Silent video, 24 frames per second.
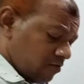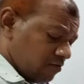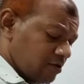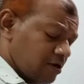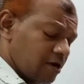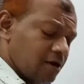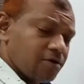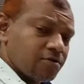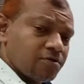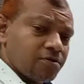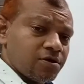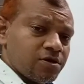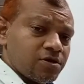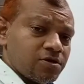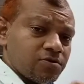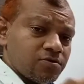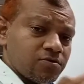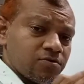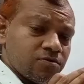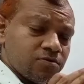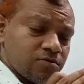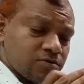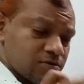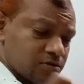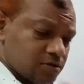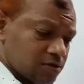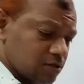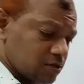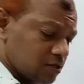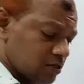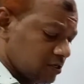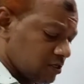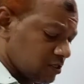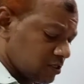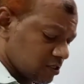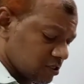we are going
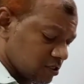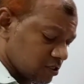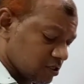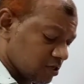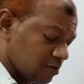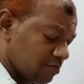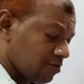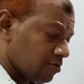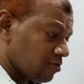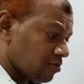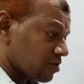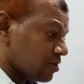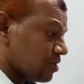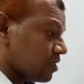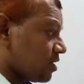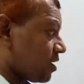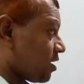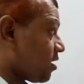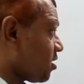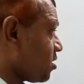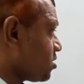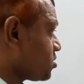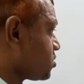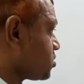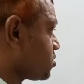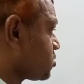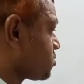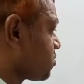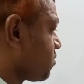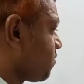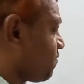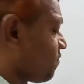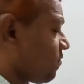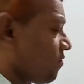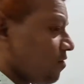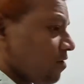to discuss about the relations
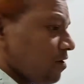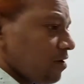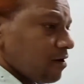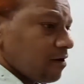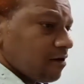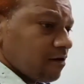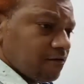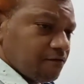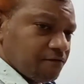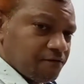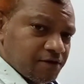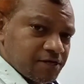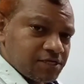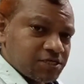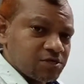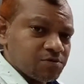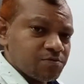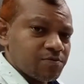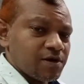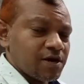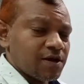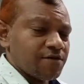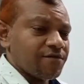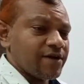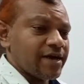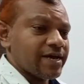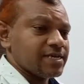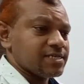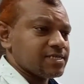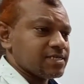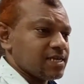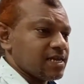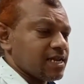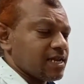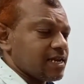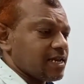of first part of
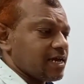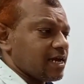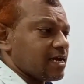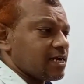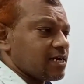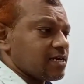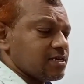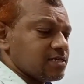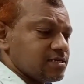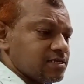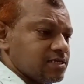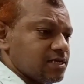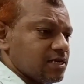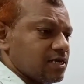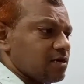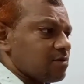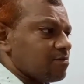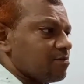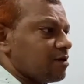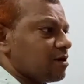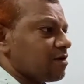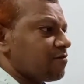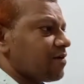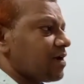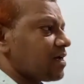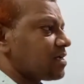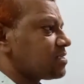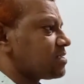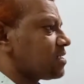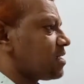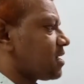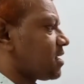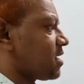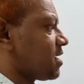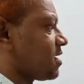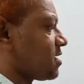axillary artery, second part of
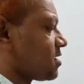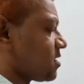axillary